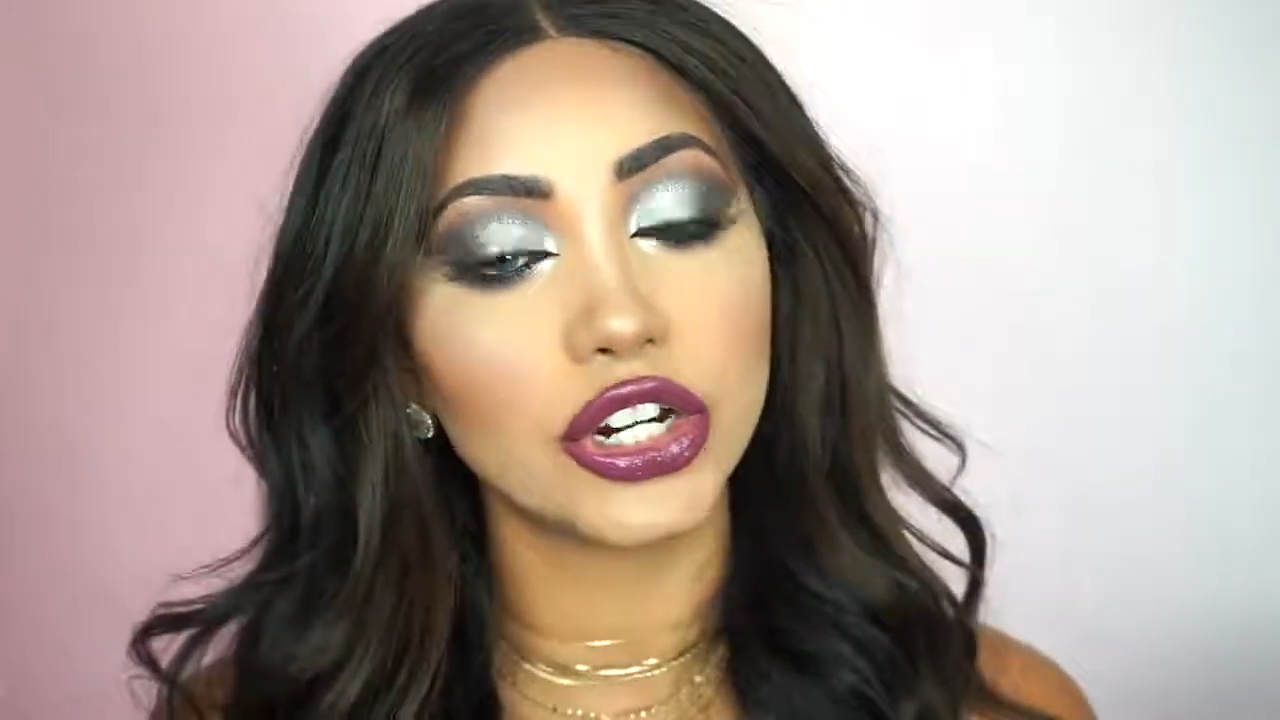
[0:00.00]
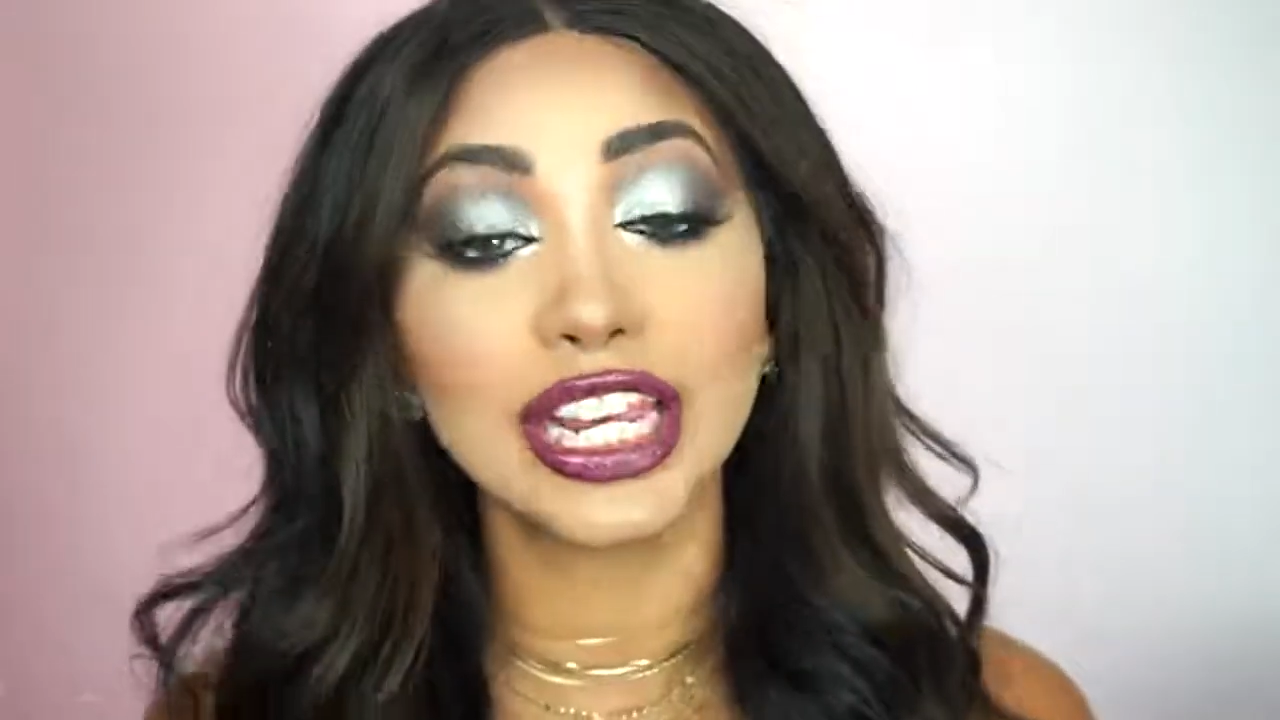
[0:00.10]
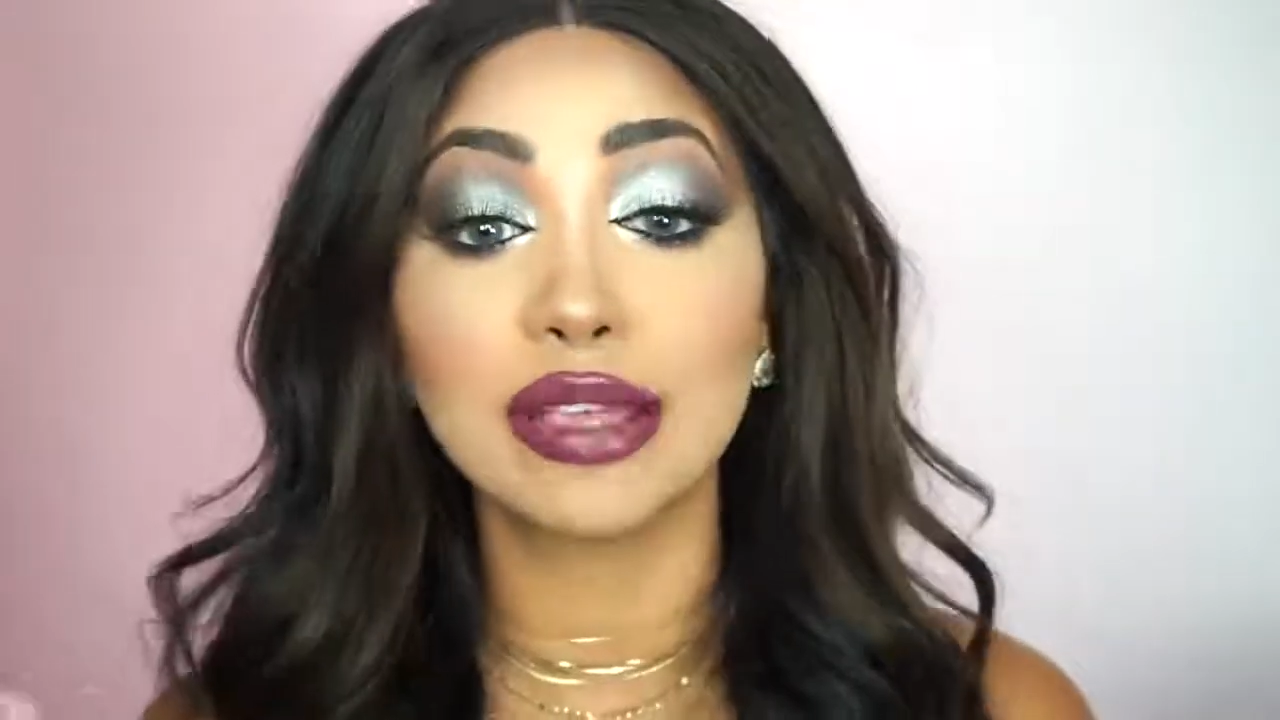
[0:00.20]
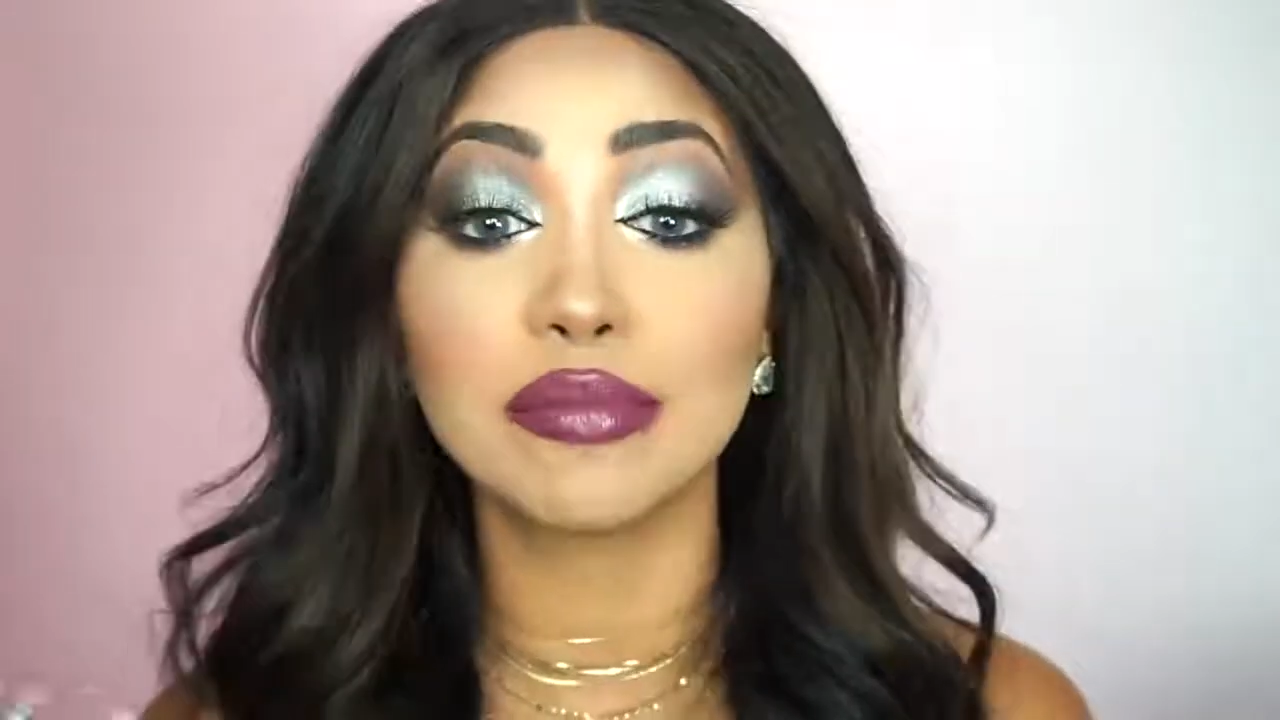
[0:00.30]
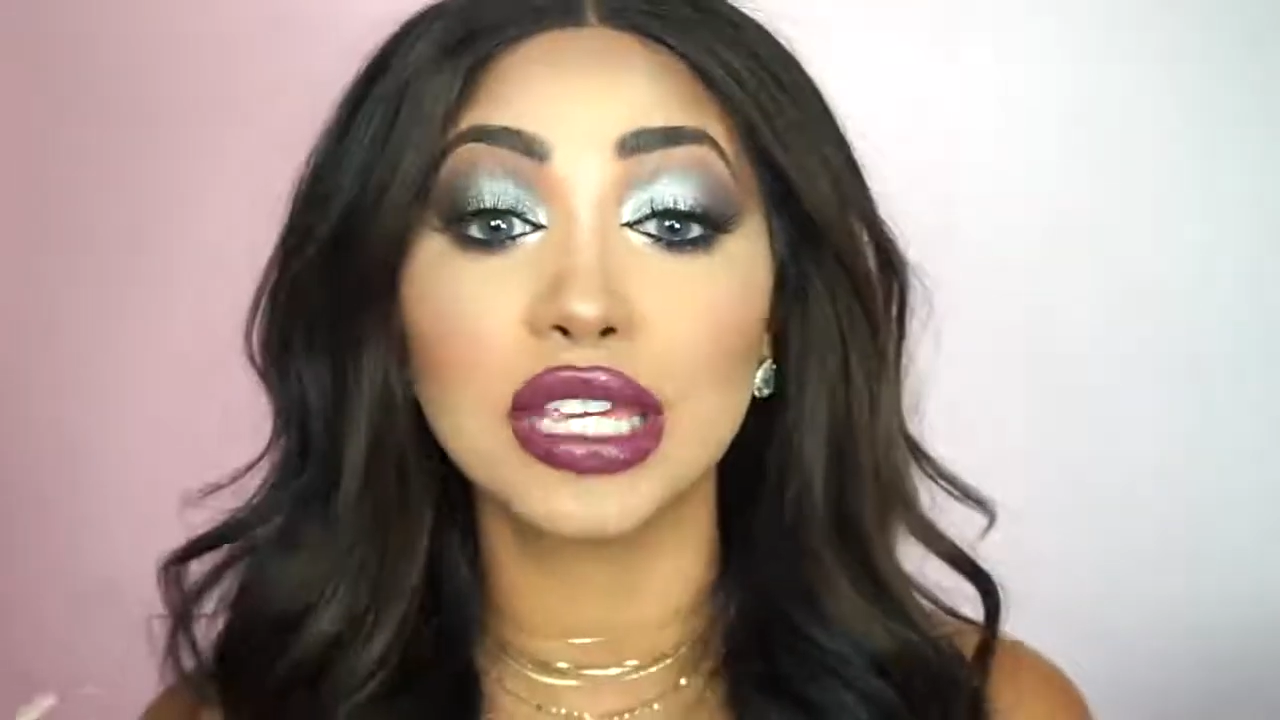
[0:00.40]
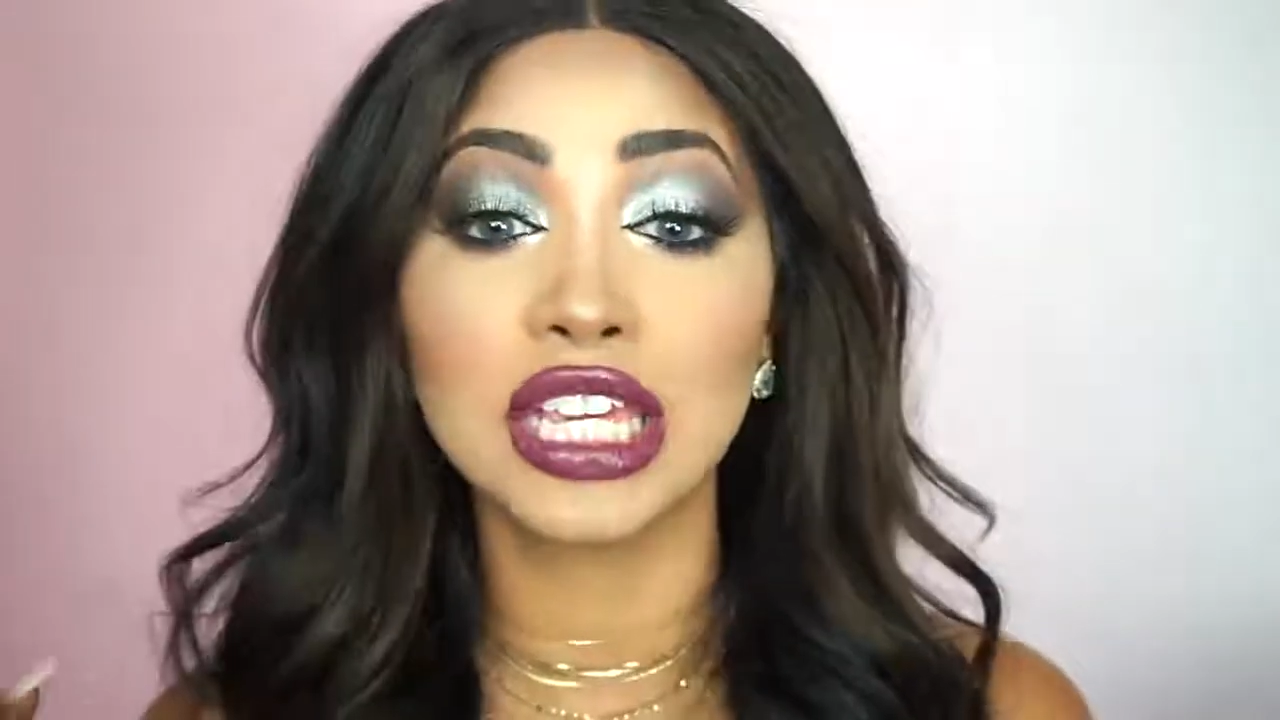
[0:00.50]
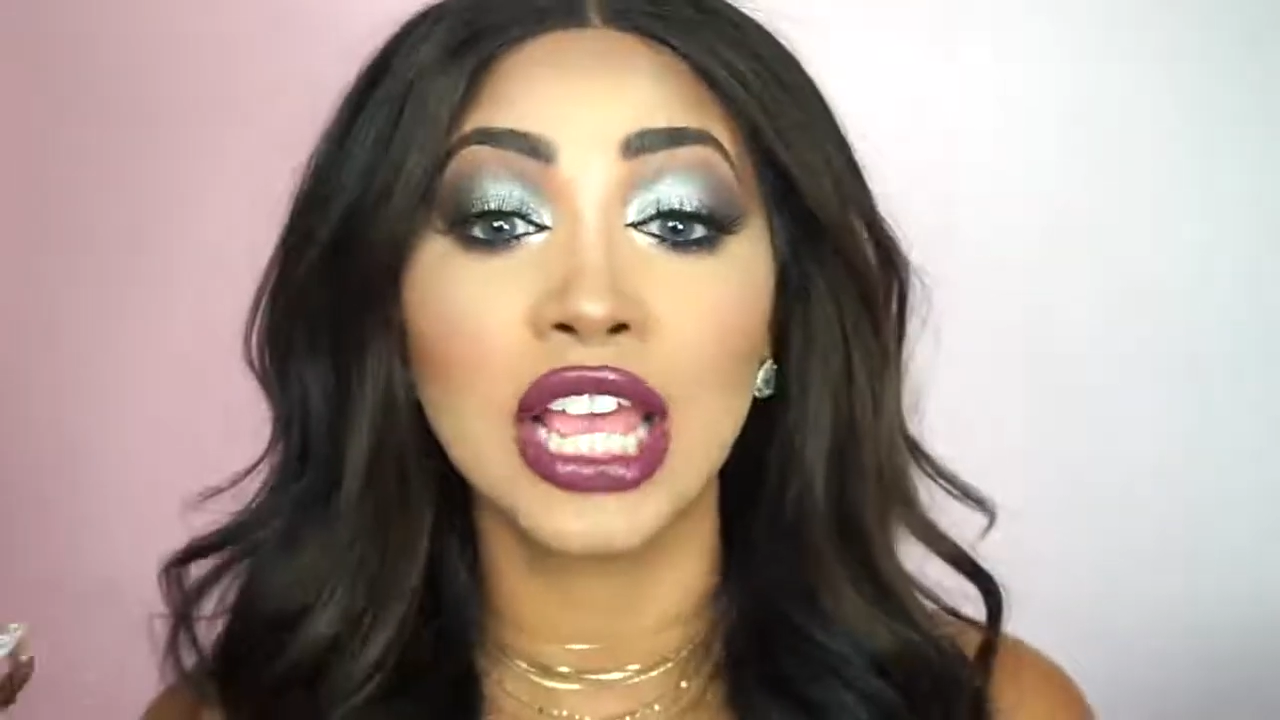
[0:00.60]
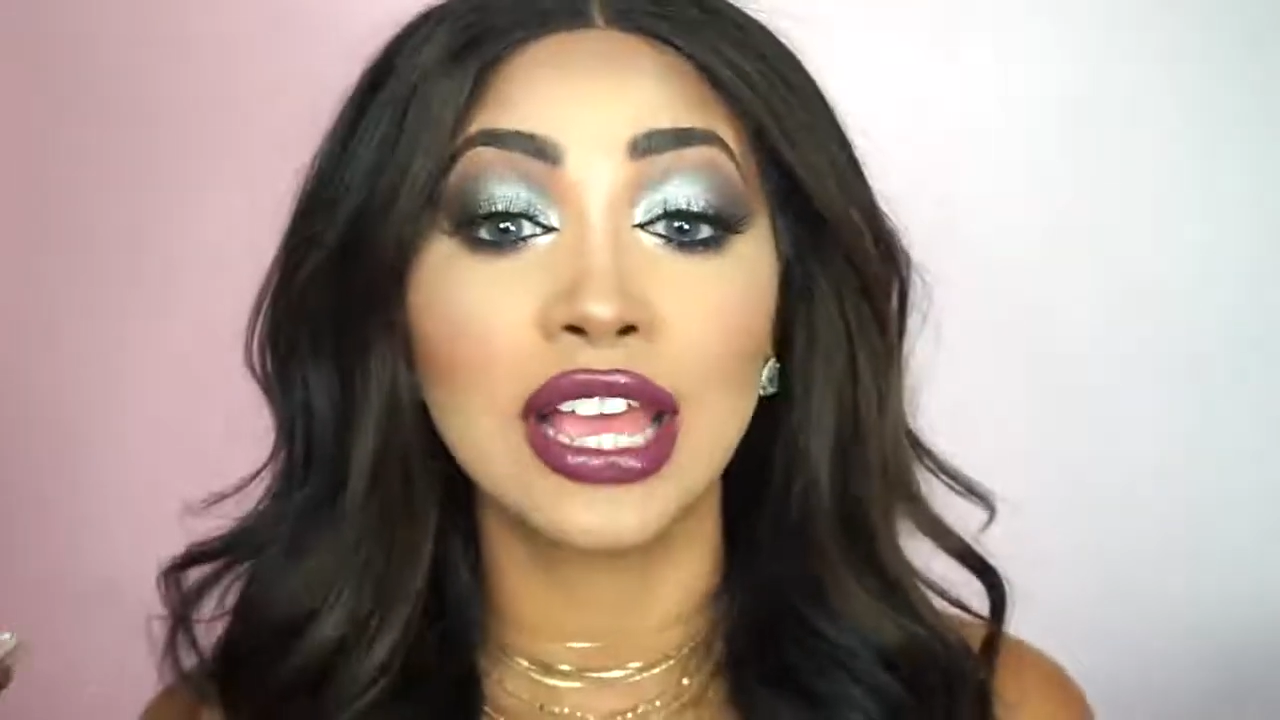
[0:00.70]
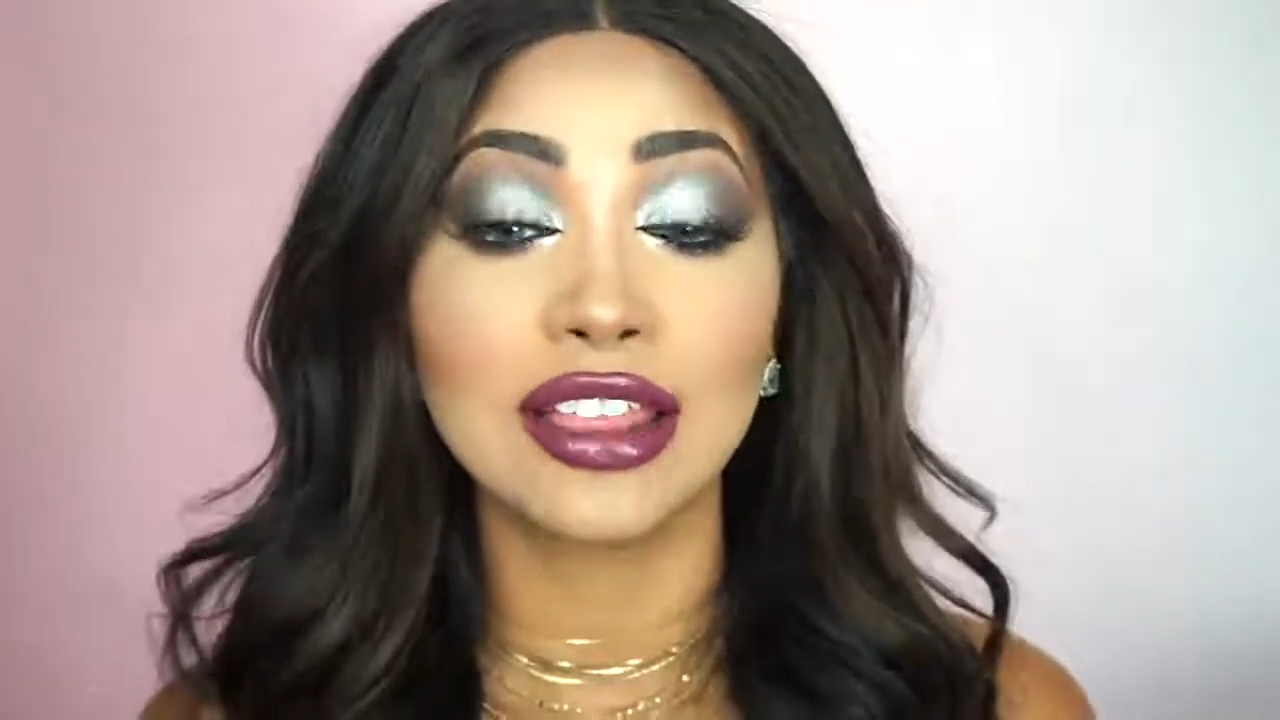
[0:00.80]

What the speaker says: It can be